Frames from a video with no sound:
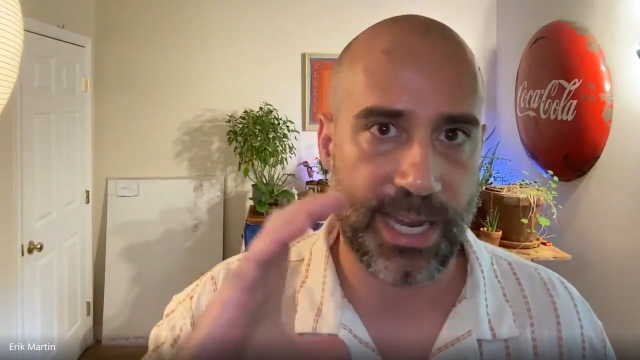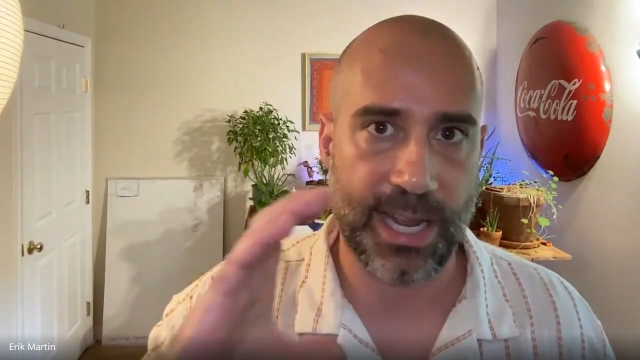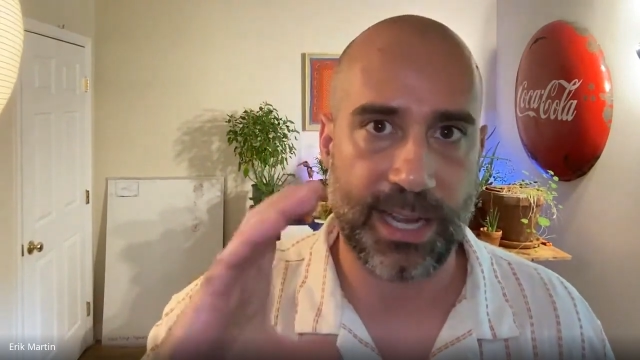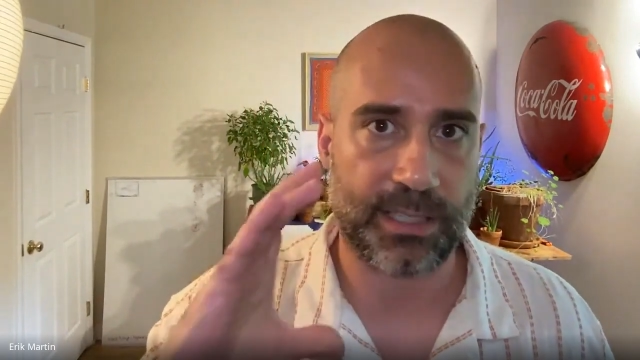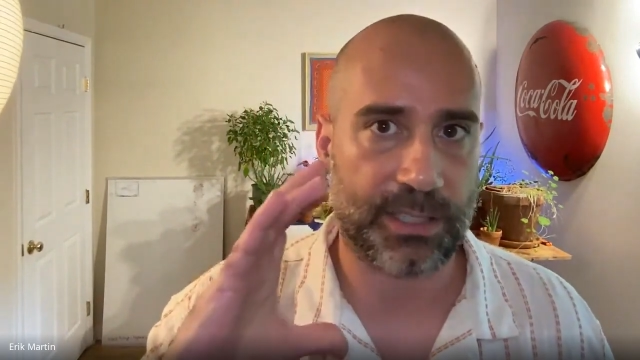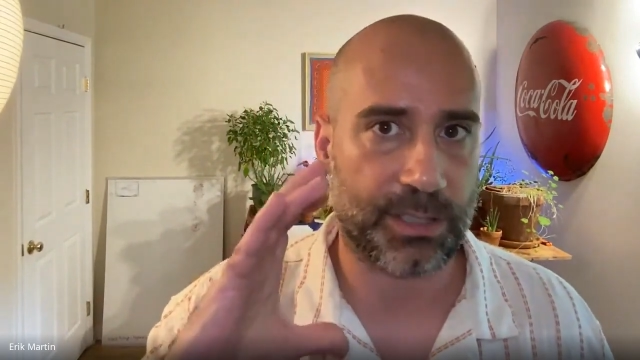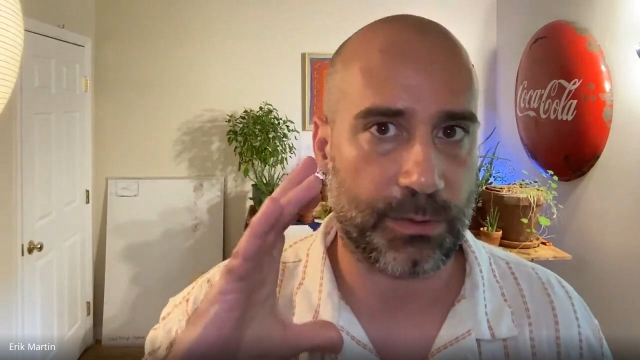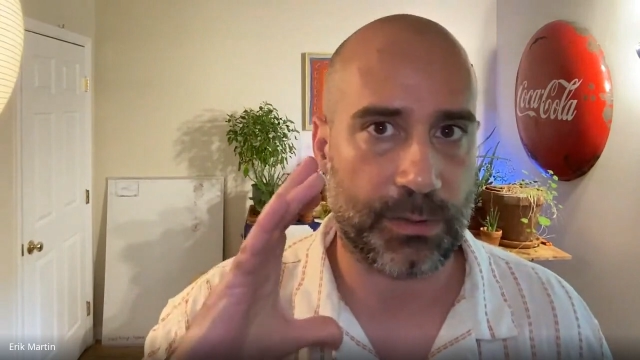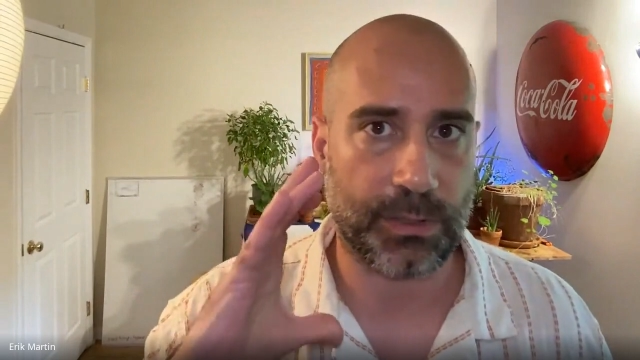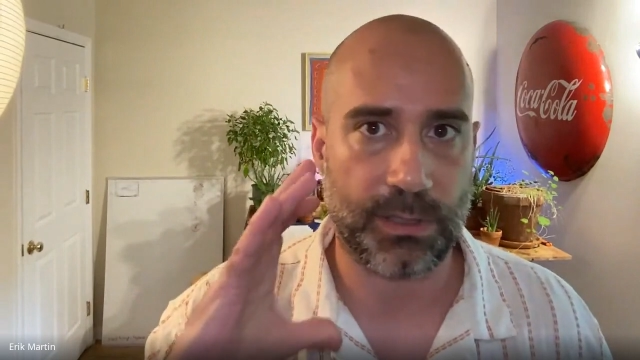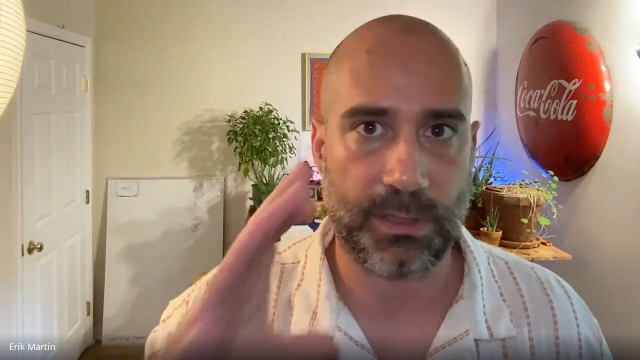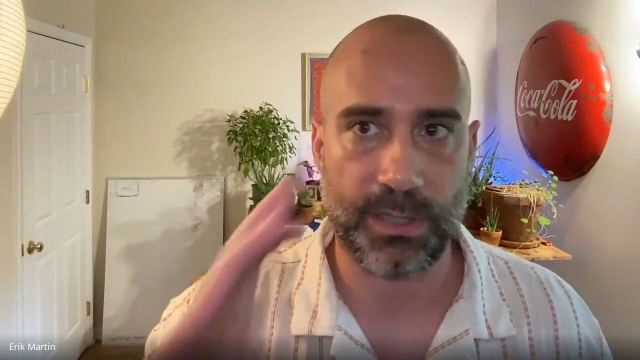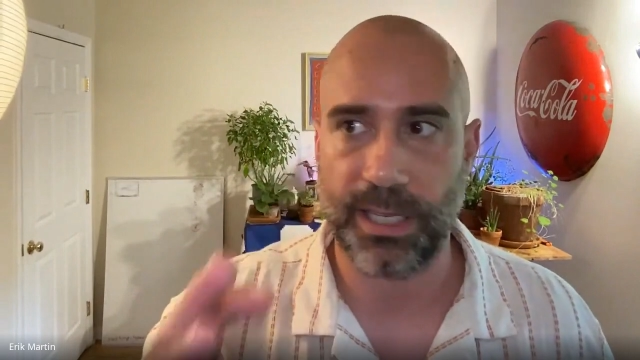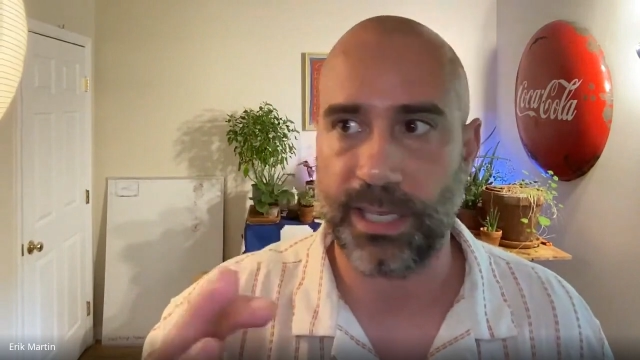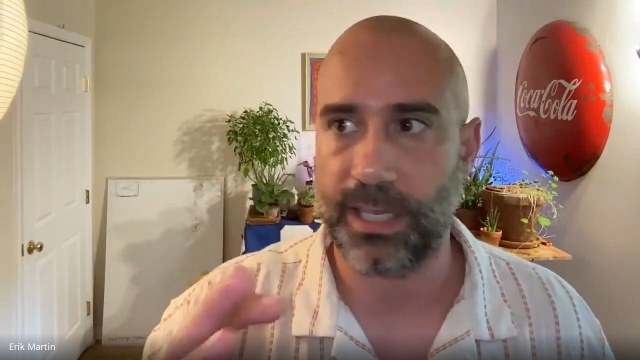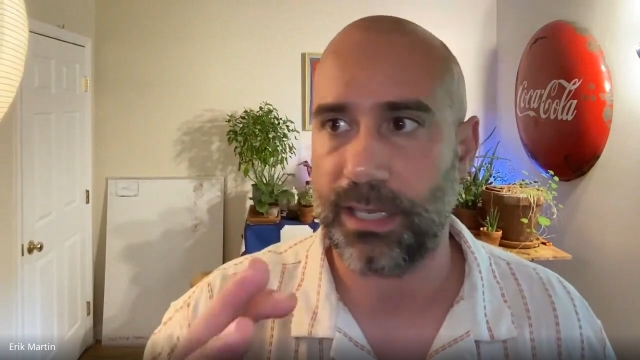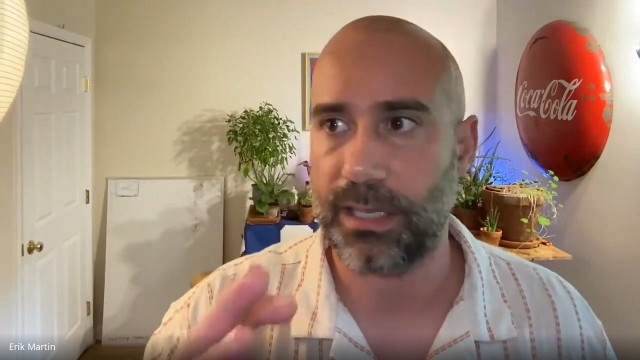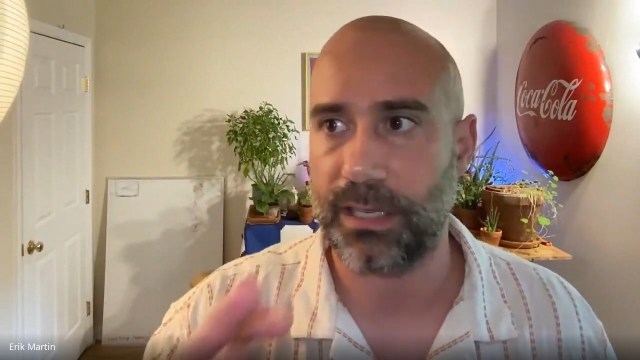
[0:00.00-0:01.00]

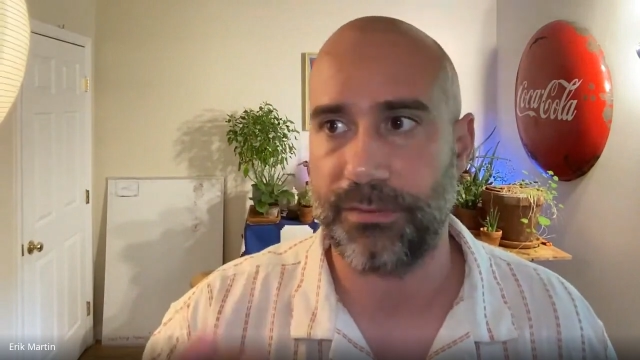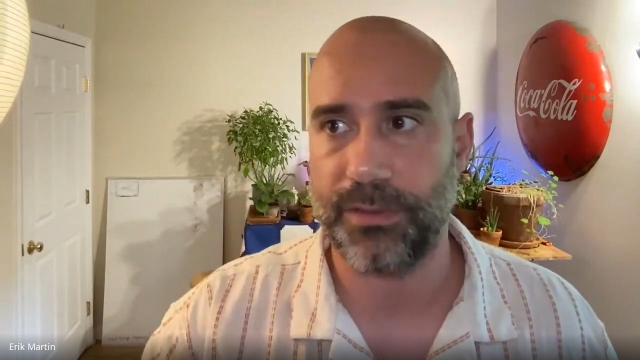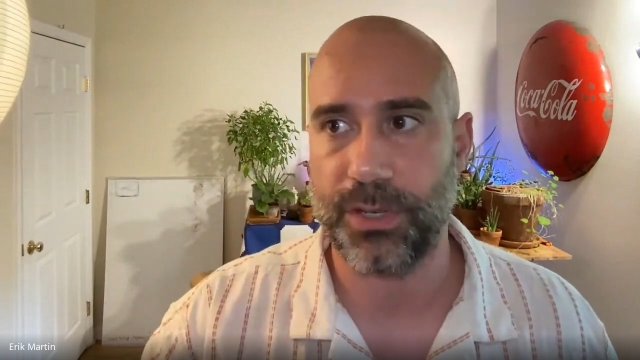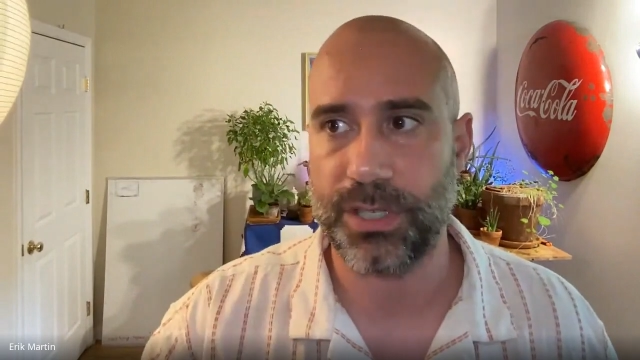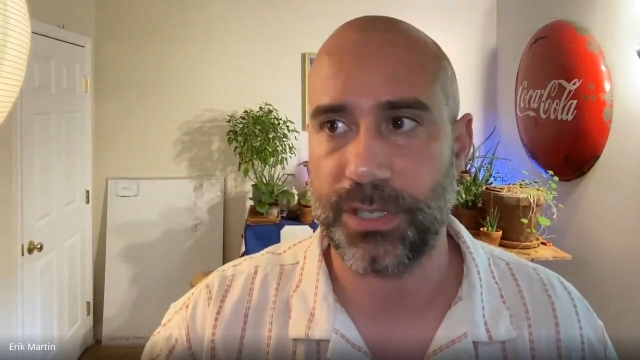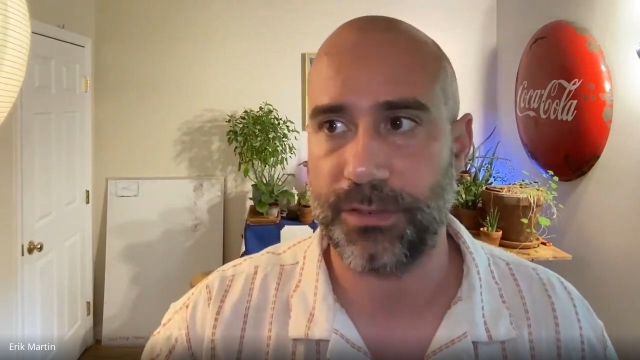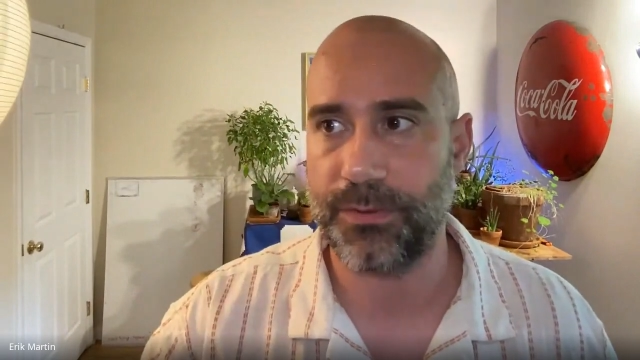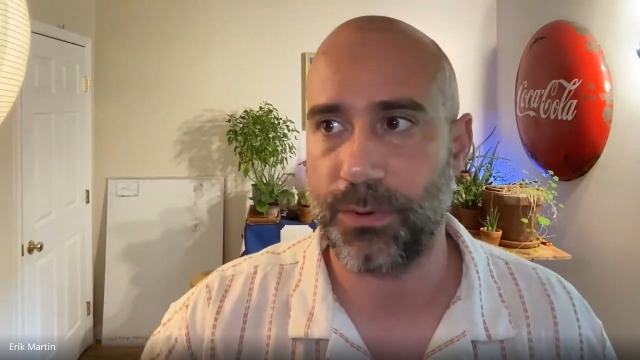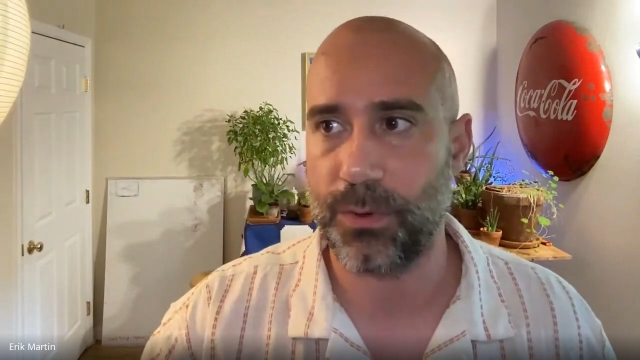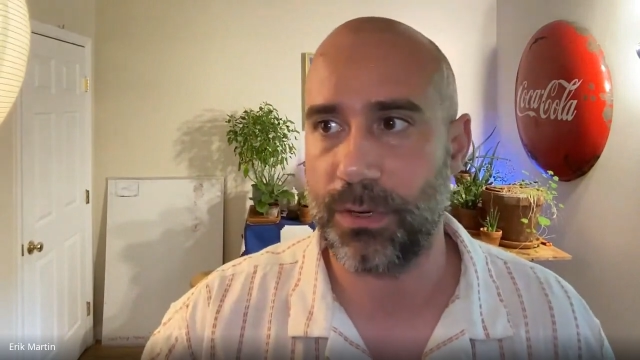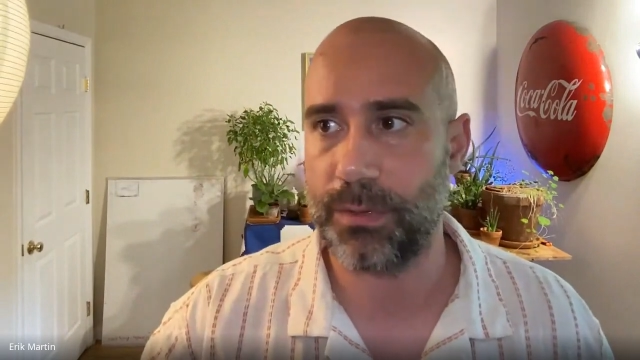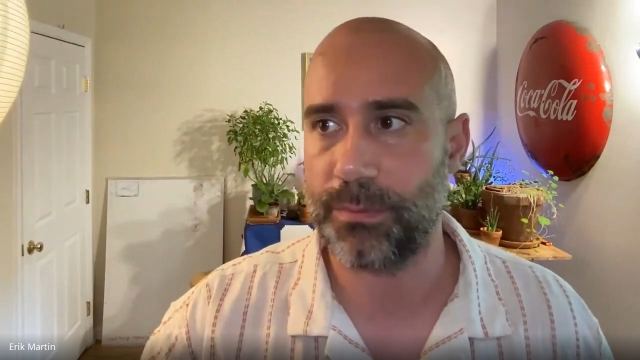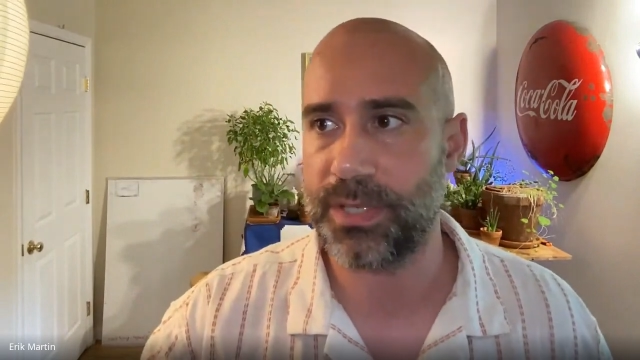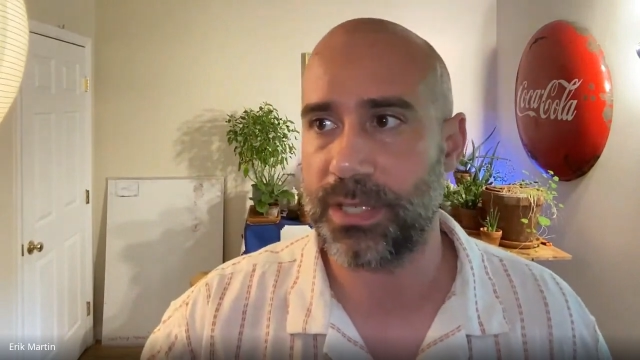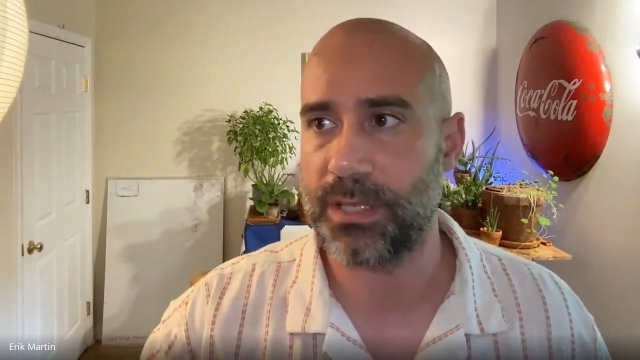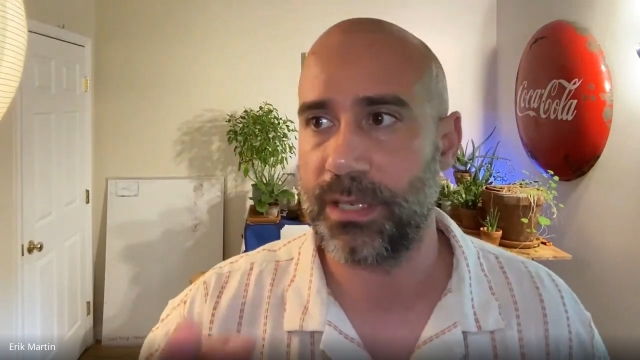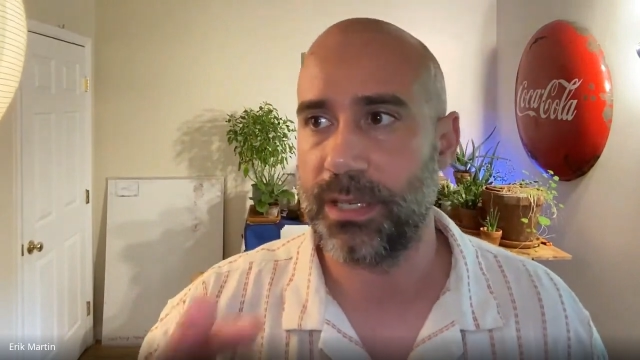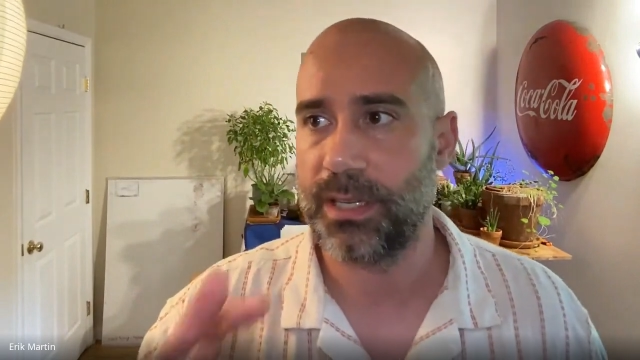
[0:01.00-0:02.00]
actual conversion
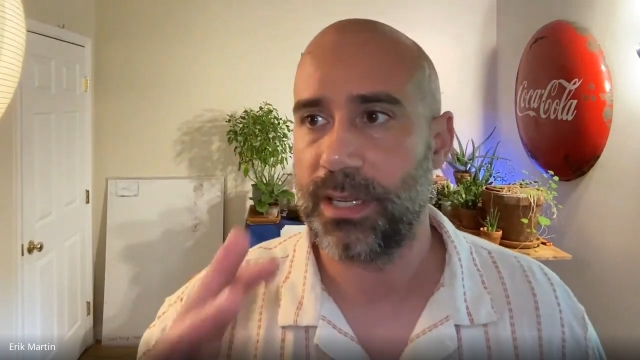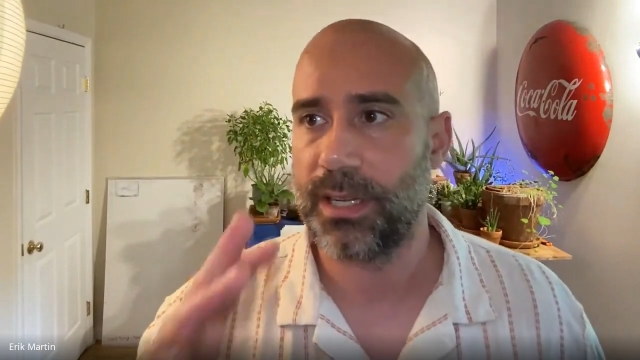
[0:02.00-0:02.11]
forms